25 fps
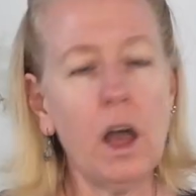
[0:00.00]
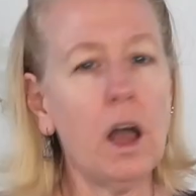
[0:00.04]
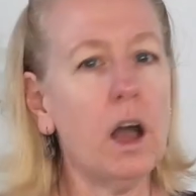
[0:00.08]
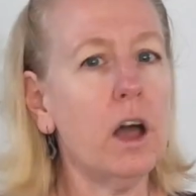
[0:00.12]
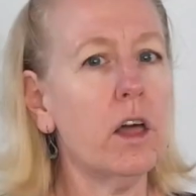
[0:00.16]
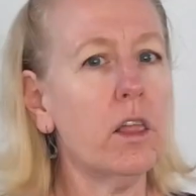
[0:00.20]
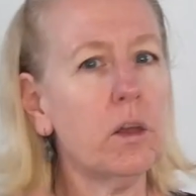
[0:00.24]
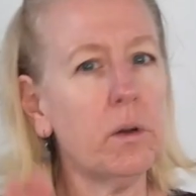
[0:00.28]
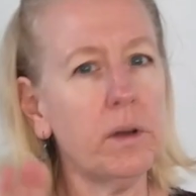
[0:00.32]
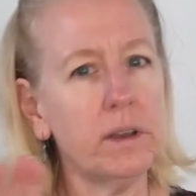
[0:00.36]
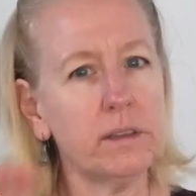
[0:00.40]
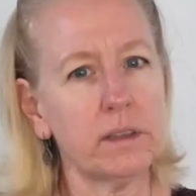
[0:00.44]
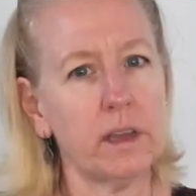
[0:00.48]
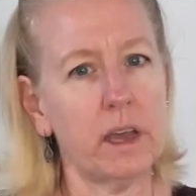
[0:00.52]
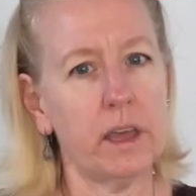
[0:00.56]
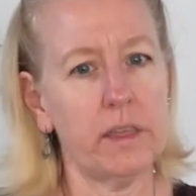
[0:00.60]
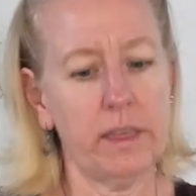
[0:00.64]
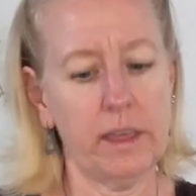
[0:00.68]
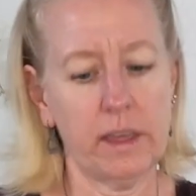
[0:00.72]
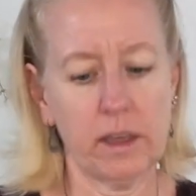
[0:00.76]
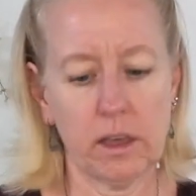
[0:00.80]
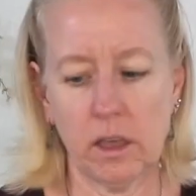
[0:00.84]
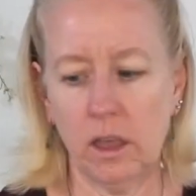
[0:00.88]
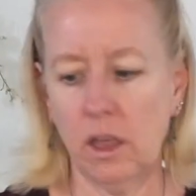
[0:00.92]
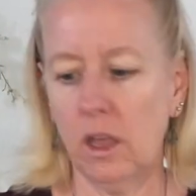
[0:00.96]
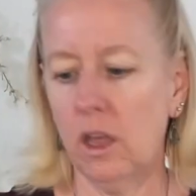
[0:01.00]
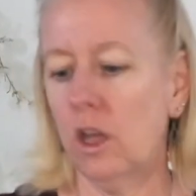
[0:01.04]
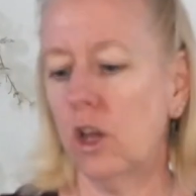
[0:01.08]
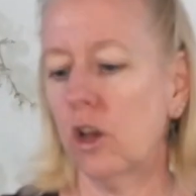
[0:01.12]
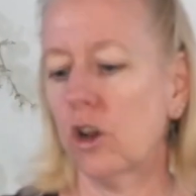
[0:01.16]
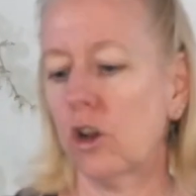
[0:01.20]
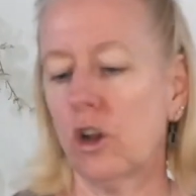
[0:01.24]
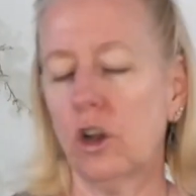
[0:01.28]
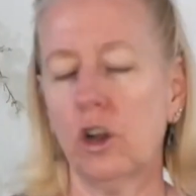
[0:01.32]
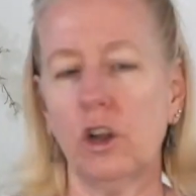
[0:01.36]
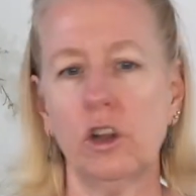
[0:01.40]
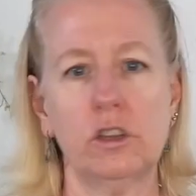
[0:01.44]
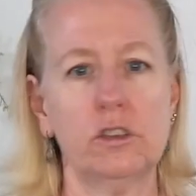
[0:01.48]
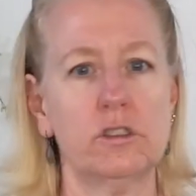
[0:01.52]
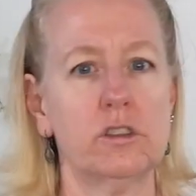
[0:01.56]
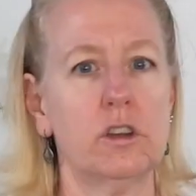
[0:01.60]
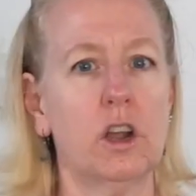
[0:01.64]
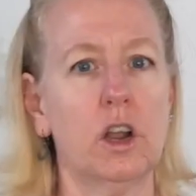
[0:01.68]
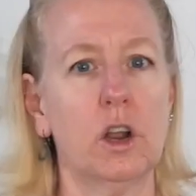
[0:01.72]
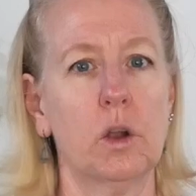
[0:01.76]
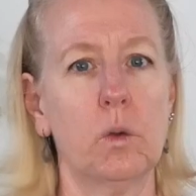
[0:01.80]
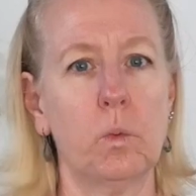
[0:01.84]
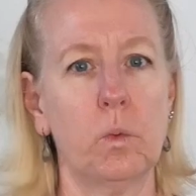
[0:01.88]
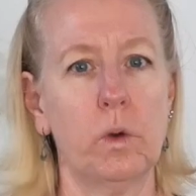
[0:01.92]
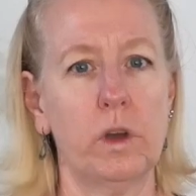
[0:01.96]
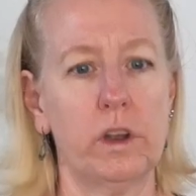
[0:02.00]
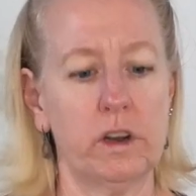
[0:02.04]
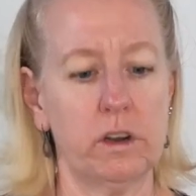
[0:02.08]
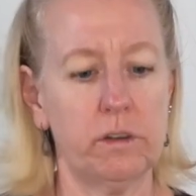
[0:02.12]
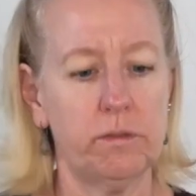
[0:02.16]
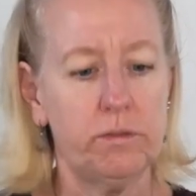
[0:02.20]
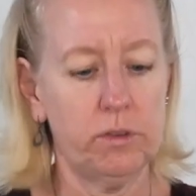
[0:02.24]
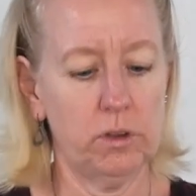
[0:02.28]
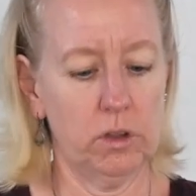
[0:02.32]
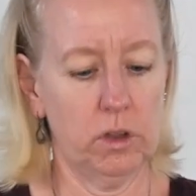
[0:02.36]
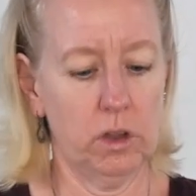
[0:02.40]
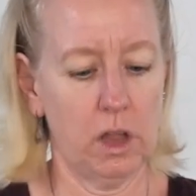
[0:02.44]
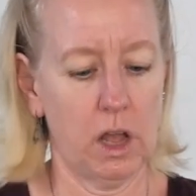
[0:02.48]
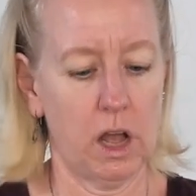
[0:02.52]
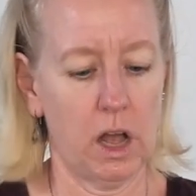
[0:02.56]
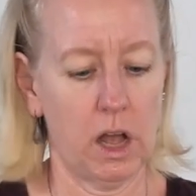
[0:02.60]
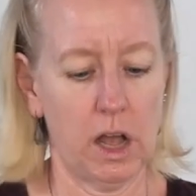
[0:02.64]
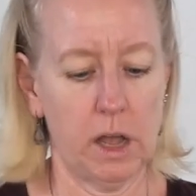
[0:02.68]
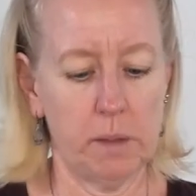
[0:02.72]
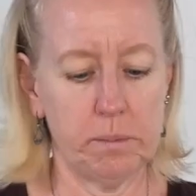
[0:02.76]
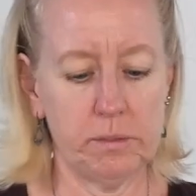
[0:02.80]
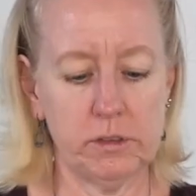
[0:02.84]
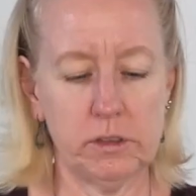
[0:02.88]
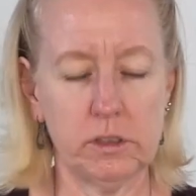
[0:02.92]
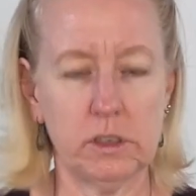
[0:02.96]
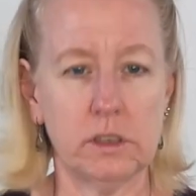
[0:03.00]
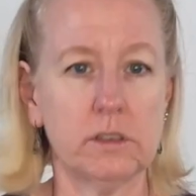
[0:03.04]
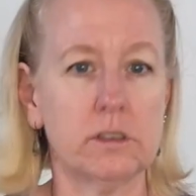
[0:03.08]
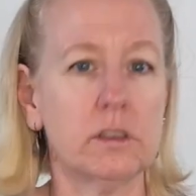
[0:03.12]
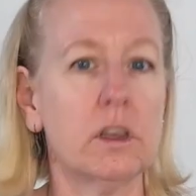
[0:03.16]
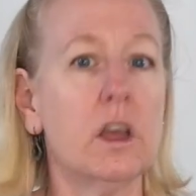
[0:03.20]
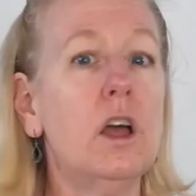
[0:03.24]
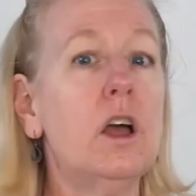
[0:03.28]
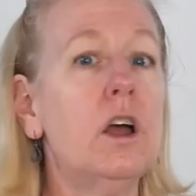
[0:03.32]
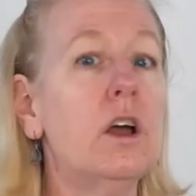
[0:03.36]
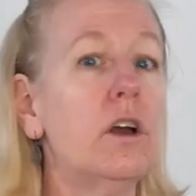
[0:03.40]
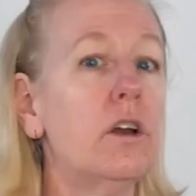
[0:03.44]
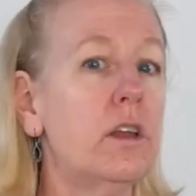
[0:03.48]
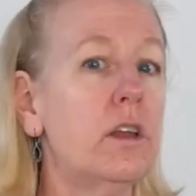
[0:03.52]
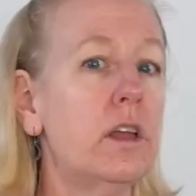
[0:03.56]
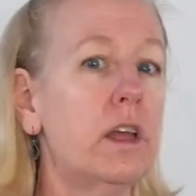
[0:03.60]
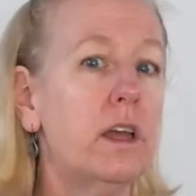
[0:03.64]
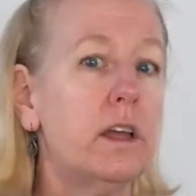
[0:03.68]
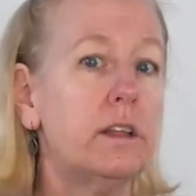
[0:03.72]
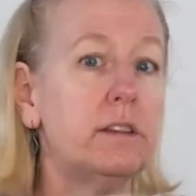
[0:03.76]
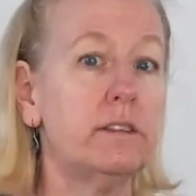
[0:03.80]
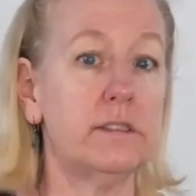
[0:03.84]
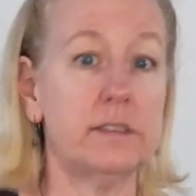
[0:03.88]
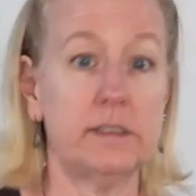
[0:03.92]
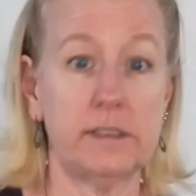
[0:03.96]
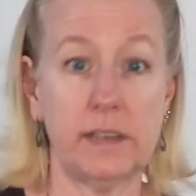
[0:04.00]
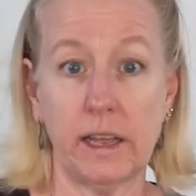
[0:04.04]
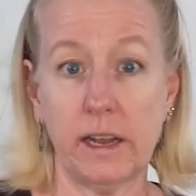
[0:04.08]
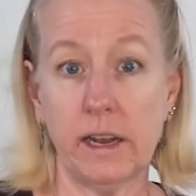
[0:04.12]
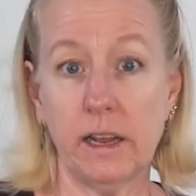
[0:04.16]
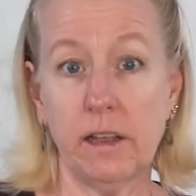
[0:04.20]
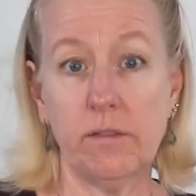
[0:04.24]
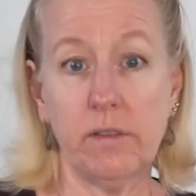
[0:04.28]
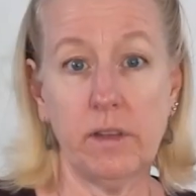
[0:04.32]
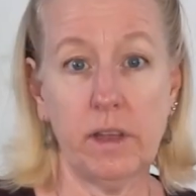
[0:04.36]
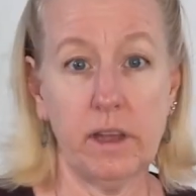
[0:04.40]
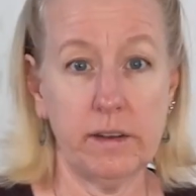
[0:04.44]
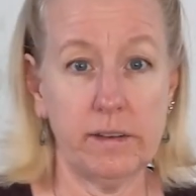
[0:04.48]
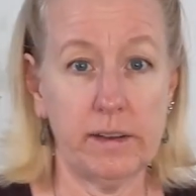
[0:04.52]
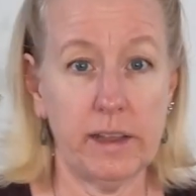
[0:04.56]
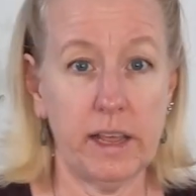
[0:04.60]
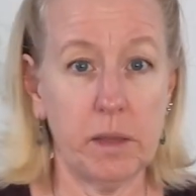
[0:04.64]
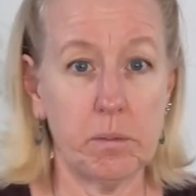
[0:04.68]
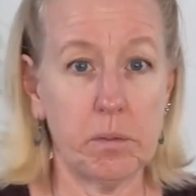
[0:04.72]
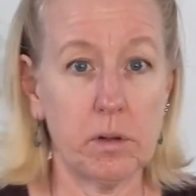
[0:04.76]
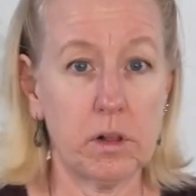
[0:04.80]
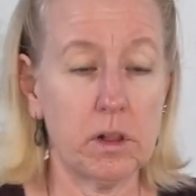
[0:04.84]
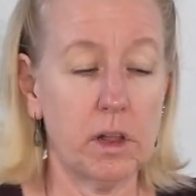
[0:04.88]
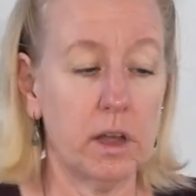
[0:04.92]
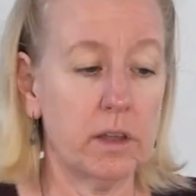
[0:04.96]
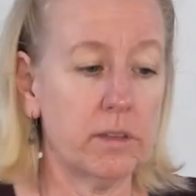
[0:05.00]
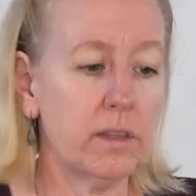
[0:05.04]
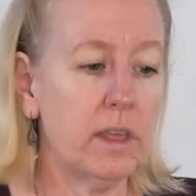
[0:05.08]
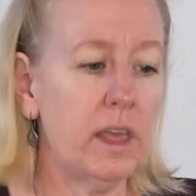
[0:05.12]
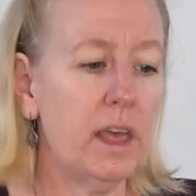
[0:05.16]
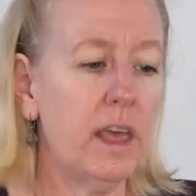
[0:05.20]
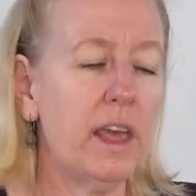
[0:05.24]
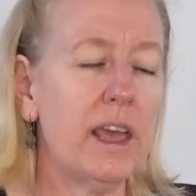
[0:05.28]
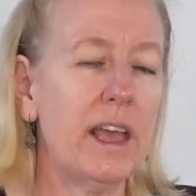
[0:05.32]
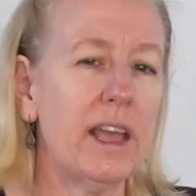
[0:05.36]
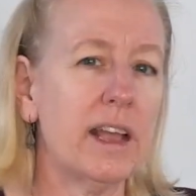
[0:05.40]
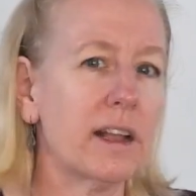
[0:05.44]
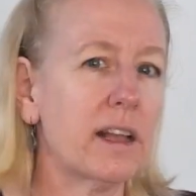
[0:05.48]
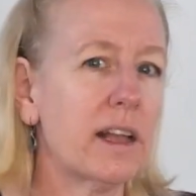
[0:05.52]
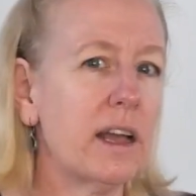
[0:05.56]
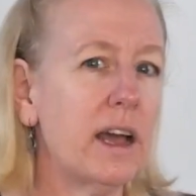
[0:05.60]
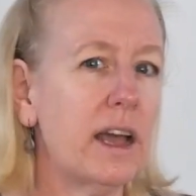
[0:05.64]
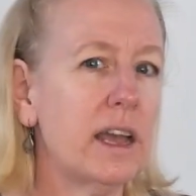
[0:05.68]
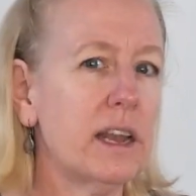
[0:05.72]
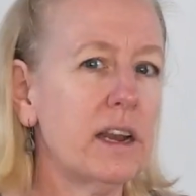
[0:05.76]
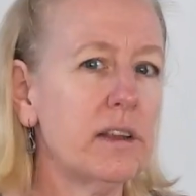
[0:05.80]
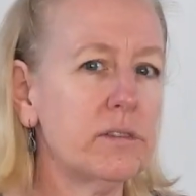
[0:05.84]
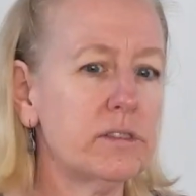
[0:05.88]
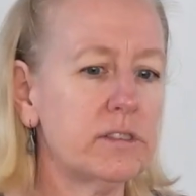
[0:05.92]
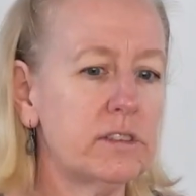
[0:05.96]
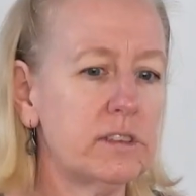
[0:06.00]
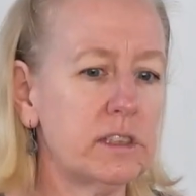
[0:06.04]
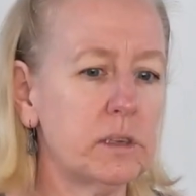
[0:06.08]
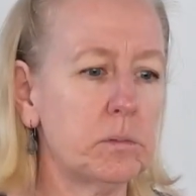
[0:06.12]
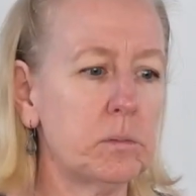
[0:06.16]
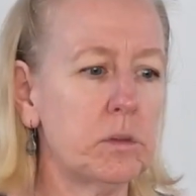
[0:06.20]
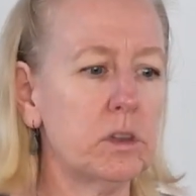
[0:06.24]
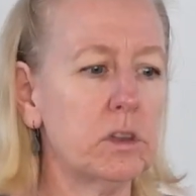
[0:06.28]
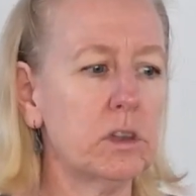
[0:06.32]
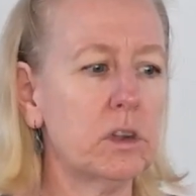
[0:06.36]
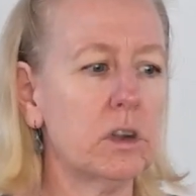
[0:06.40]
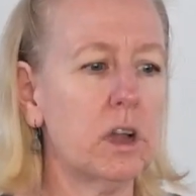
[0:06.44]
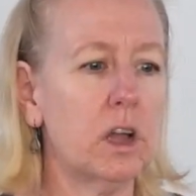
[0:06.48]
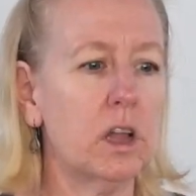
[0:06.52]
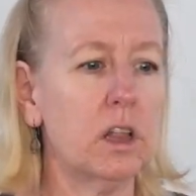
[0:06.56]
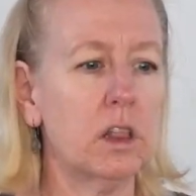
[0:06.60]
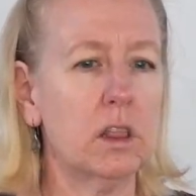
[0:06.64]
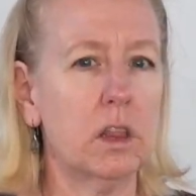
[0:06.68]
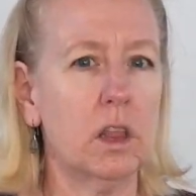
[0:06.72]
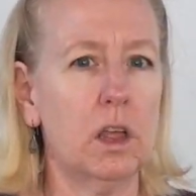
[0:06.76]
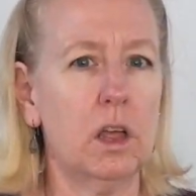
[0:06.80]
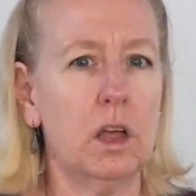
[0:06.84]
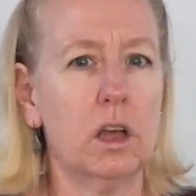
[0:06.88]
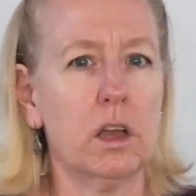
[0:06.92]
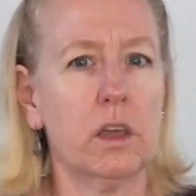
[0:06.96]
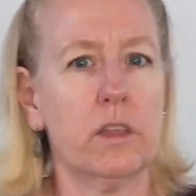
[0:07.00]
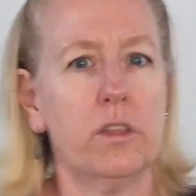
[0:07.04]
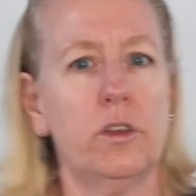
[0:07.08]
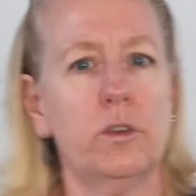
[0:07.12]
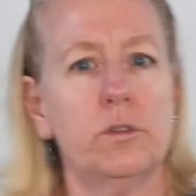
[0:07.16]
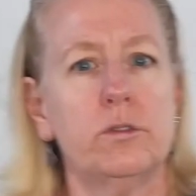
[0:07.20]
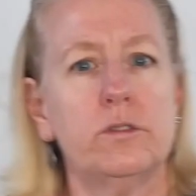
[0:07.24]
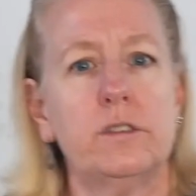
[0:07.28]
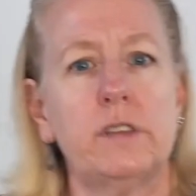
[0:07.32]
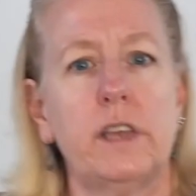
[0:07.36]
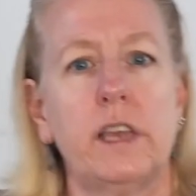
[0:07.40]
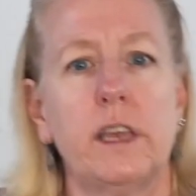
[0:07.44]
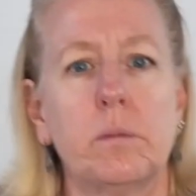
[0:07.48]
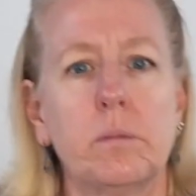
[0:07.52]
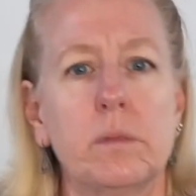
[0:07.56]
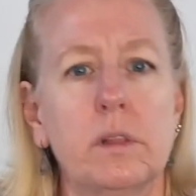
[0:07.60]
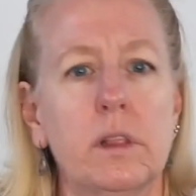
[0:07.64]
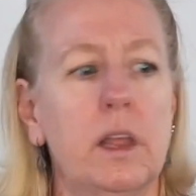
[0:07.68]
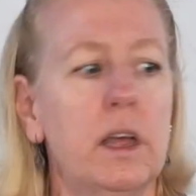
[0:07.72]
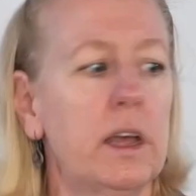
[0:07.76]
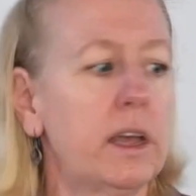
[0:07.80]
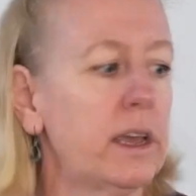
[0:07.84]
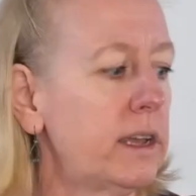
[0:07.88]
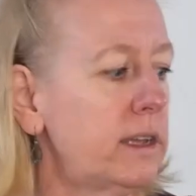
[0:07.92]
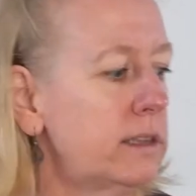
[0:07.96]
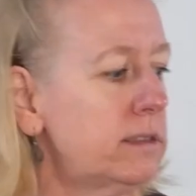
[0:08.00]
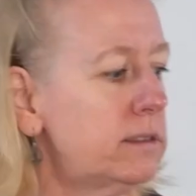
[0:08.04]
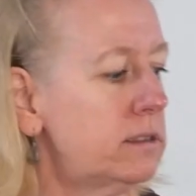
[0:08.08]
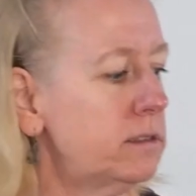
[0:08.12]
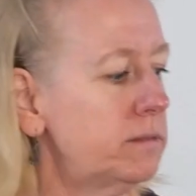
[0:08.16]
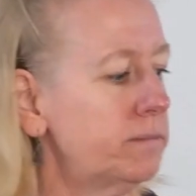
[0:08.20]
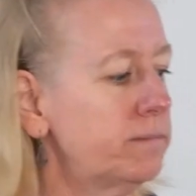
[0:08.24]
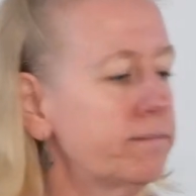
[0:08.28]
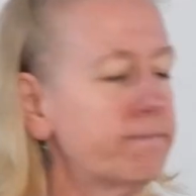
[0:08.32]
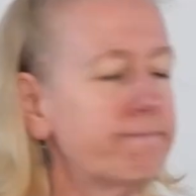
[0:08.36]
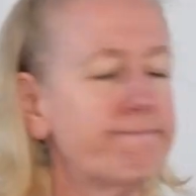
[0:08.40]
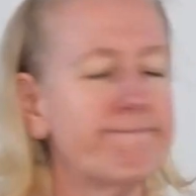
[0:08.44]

Otherwise, I think curtains are wonderful options instead of a tablecloth. And kind of similar along those same lines,